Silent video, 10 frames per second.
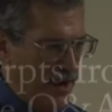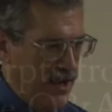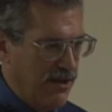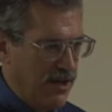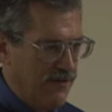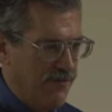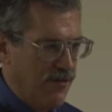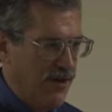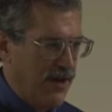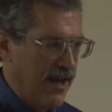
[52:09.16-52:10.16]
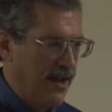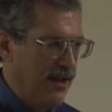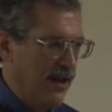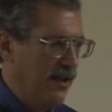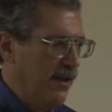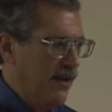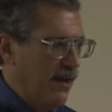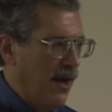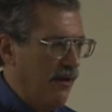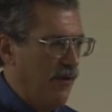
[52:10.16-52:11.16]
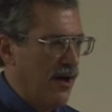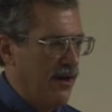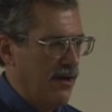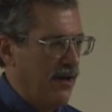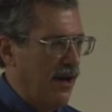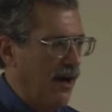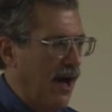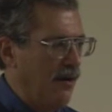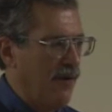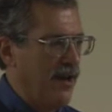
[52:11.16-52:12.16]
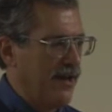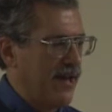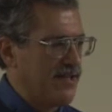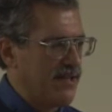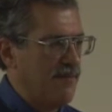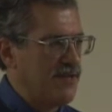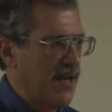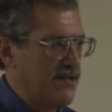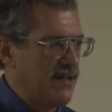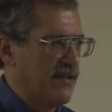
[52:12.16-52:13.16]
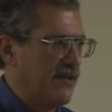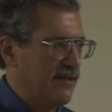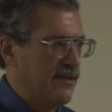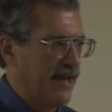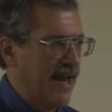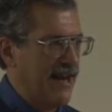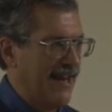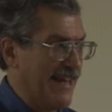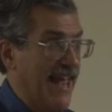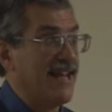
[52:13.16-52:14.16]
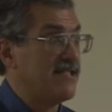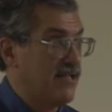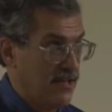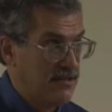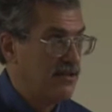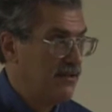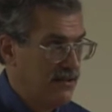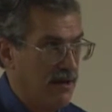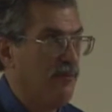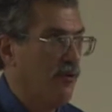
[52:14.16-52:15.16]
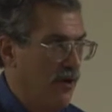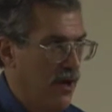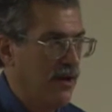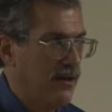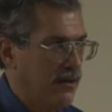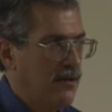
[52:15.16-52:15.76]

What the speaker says: I looking for in a candidate? I want to get some sense that the candidate gets it, number one.